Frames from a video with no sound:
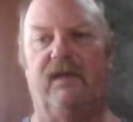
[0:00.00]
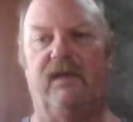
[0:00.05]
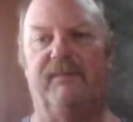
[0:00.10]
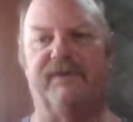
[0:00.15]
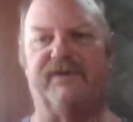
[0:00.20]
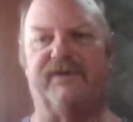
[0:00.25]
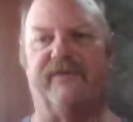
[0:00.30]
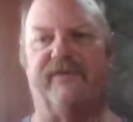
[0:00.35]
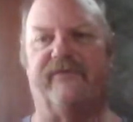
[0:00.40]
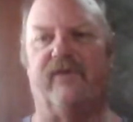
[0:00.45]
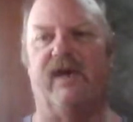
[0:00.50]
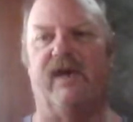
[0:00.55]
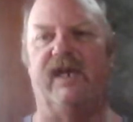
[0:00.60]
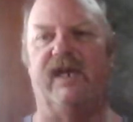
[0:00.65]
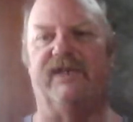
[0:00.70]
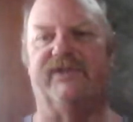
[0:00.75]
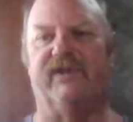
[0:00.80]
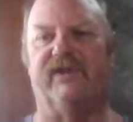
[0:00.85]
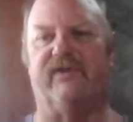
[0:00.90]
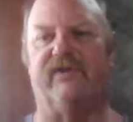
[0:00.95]
Mr.
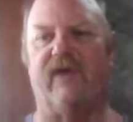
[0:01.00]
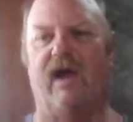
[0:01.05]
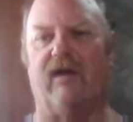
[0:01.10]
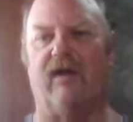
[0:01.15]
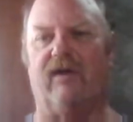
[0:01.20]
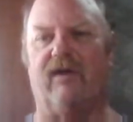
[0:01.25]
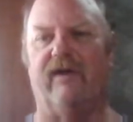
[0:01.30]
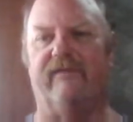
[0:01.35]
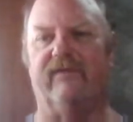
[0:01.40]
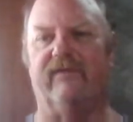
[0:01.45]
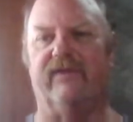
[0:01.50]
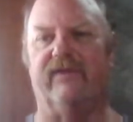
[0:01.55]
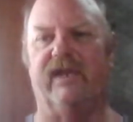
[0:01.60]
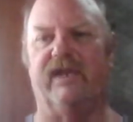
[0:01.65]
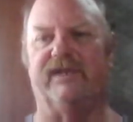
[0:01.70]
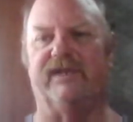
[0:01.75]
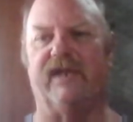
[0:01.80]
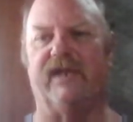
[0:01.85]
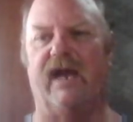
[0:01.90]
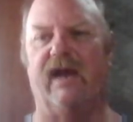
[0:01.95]
Freeze, the drought covered
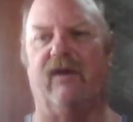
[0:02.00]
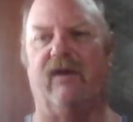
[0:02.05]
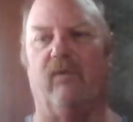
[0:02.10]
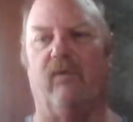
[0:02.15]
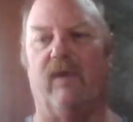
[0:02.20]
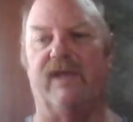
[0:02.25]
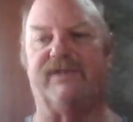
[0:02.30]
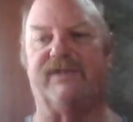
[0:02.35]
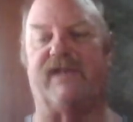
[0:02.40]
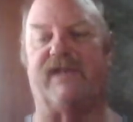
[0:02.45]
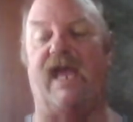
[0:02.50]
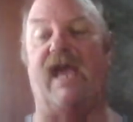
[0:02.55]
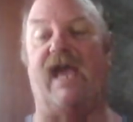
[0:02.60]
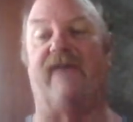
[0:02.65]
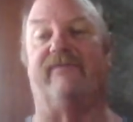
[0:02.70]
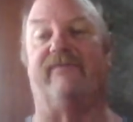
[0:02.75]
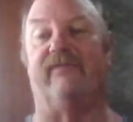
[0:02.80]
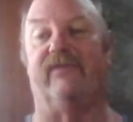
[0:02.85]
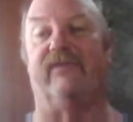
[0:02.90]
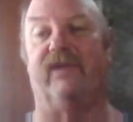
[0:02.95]
the entire west
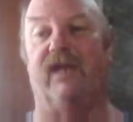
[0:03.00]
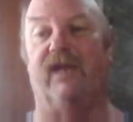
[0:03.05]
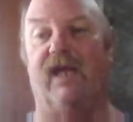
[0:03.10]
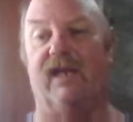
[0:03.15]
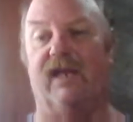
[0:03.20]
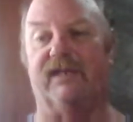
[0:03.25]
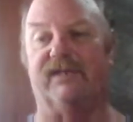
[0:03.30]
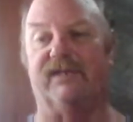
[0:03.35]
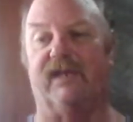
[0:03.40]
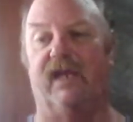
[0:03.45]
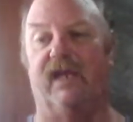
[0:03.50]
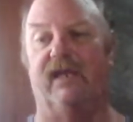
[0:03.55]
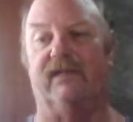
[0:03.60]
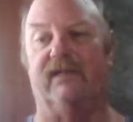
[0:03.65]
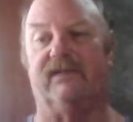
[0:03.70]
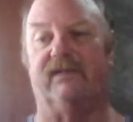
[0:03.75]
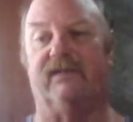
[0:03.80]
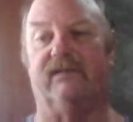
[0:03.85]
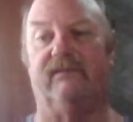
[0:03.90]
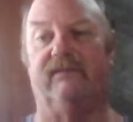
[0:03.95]
half of the United
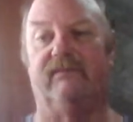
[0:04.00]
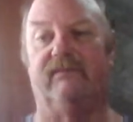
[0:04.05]
States.